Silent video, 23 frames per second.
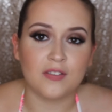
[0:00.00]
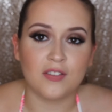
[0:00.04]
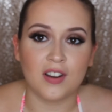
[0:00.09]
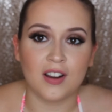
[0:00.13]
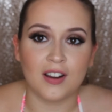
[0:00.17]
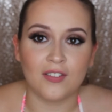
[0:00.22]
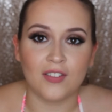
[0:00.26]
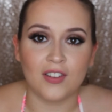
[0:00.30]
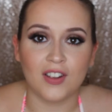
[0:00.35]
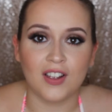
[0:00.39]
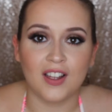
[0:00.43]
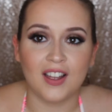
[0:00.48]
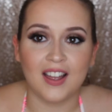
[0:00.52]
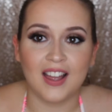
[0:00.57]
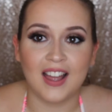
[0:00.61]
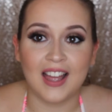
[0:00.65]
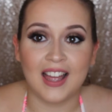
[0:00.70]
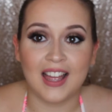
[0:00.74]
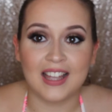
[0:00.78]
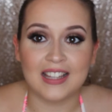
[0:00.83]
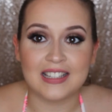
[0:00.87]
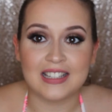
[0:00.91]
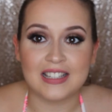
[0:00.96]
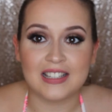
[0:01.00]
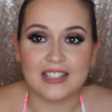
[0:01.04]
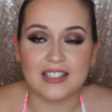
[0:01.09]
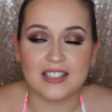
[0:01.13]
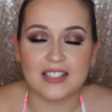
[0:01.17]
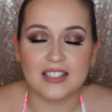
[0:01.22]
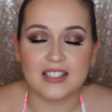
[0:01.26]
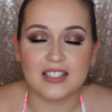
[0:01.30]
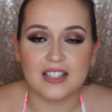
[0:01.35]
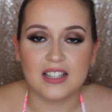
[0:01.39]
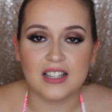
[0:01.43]
favourite, and
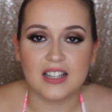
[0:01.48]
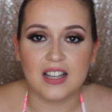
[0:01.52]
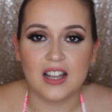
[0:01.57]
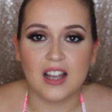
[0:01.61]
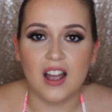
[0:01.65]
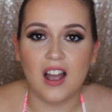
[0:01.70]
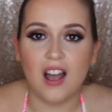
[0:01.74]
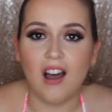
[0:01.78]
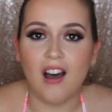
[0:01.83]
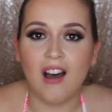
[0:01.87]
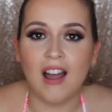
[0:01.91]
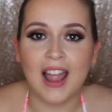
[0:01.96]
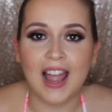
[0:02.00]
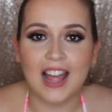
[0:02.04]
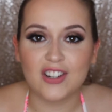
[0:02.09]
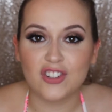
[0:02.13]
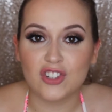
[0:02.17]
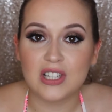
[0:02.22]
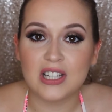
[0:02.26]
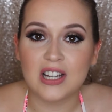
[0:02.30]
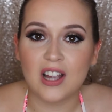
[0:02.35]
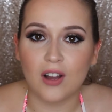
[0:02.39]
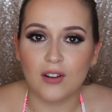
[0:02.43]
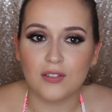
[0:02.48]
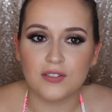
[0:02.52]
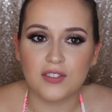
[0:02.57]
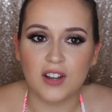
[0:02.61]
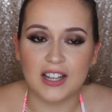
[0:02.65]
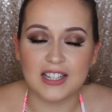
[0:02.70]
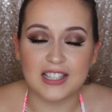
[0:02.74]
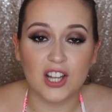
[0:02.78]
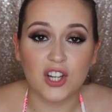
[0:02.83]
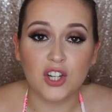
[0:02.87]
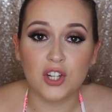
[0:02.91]
I actually can't
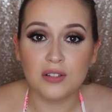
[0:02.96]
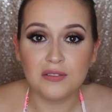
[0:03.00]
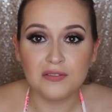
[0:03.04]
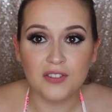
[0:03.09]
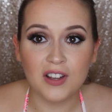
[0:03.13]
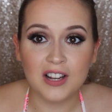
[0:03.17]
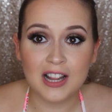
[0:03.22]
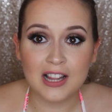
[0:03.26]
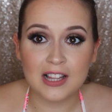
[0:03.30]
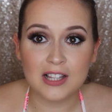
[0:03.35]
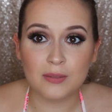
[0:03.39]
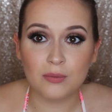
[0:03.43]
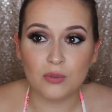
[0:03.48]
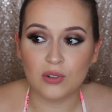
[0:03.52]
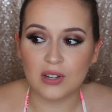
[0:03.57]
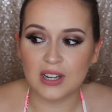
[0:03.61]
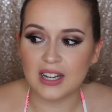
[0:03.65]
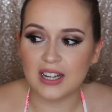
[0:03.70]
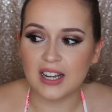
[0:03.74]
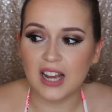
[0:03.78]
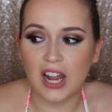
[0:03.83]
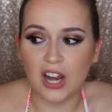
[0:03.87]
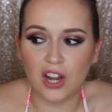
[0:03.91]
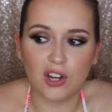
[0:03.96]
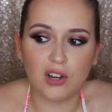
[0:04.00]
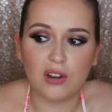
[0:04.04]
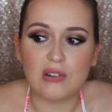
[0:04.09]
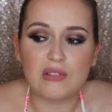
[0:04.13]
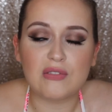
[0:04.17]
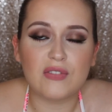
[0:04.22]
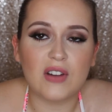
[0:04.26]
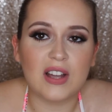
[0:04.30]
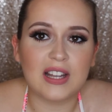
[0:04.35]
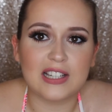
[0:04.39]
find it. I couldn't find it this morning, and I
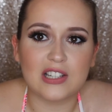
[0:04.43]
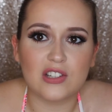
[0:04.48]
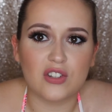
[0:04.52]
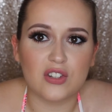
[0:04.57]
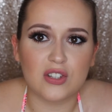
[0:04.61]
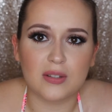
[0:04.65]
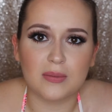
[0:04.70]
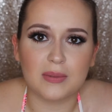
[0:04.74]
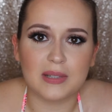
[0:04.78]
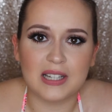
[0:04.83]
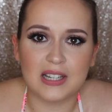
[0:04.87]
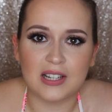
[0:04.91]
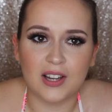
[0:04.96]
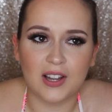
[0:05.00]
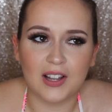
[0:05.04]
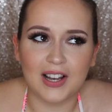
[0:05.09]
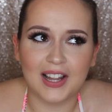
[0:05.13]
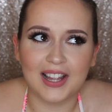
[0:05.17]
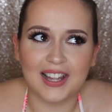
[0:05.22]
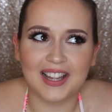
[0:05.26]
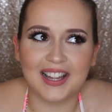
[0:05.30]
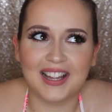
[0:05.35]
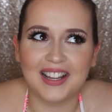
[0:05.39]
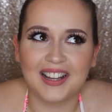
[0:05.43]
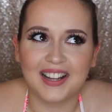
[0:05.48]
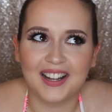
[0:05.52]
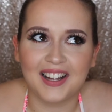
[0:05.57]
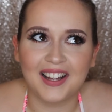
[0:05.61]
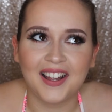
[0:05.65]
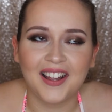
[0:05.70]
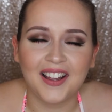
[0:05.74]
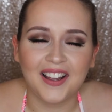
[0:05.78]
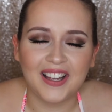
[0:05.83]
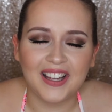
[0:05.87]
couldn't find it just a minute ago. Like,
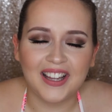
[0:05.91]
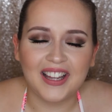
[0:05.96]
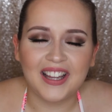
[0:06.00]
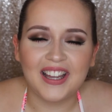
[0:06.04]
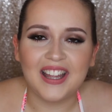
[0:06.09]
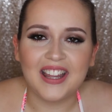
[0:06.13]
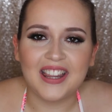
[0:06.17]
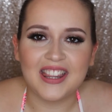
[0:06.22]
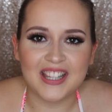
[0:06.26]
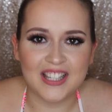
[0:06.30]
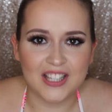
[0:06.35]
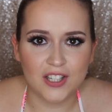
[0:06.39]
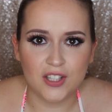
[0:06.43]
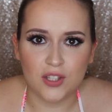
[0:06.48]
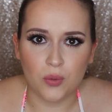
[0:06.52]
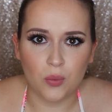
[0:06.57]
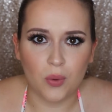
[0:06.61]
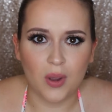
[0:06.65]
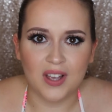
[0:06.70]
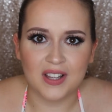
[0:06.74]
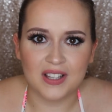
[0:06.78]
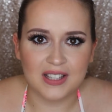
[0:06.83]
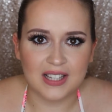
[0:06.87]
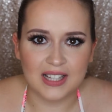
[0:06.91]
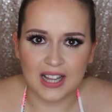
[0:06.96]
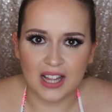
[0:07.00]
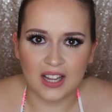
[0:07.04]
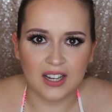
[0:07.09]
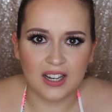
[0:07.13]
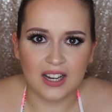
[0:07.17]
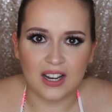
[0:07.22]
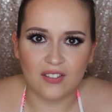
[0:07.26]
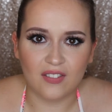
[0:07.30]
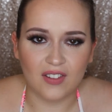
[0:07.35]
this is the worst thing
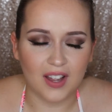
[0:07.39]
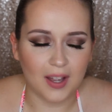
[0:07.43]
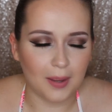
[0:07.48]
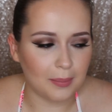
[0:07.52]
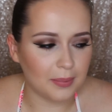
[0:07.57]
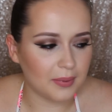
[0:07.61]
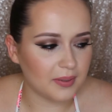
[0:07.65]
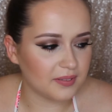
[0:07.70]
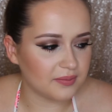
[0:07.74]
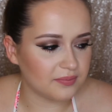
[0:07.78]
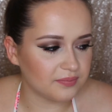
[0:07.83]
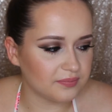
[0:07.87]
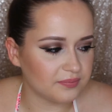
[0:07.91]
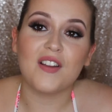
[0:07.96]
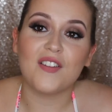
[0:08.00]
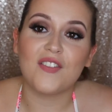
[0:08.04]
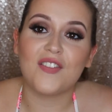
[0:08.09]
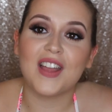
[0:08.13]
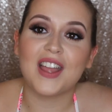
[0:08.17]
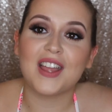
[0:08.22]
that could ever happen. My